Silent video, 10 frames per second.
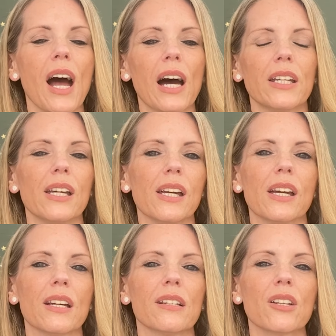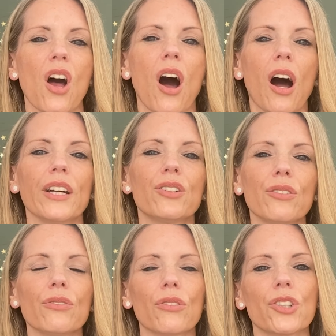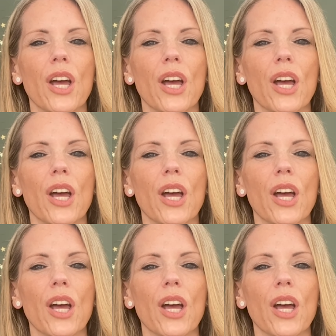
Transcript: And it is, I do not